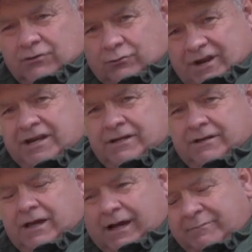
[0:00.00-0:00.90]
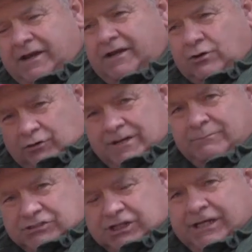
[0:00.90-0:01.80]
green, I mean
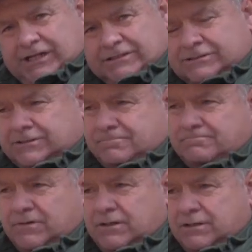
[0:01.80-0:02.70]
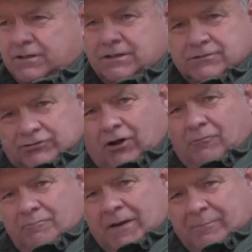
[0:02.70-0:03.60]
cream cheese,
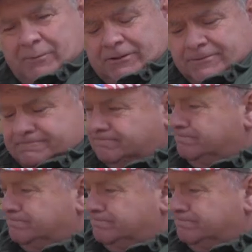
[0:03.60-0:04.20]
salt and pepper,